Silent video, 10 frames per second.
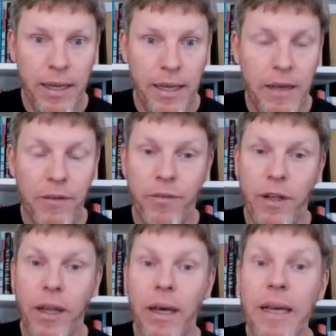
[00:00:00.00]
if a
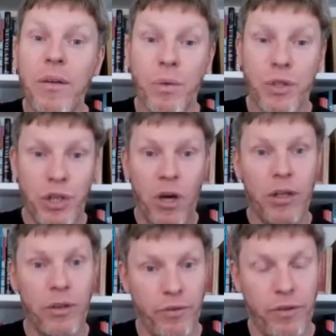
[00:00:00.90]
light was shone
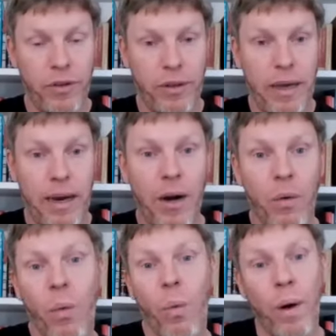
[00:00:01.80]
on the front of the
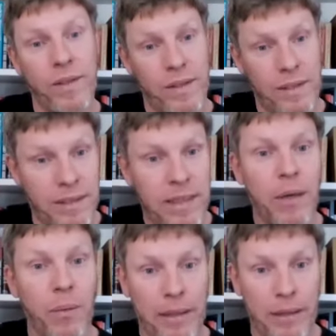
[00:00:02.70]
car, what's the
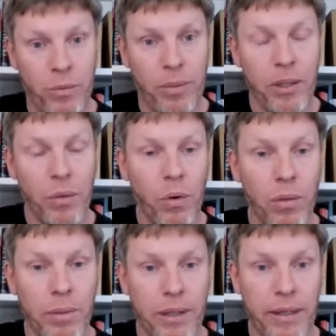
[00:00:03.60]
silhouette that would be on a
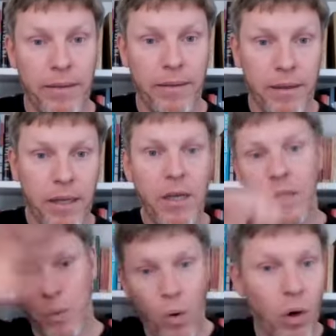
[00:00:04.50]
wall behind it?
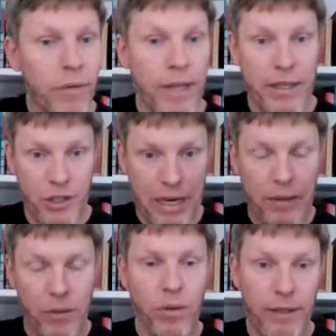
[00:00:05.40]
So all of that
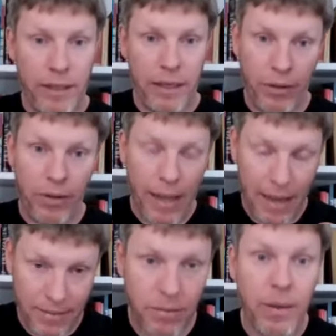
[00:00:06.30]
shadow, all of that area
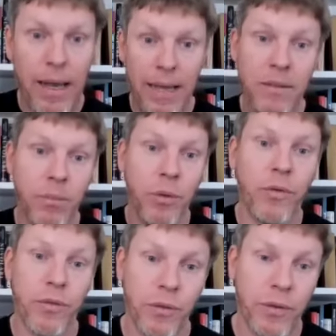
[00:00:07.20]
has to move
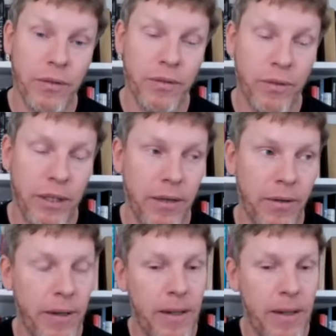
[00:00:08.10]
through the air.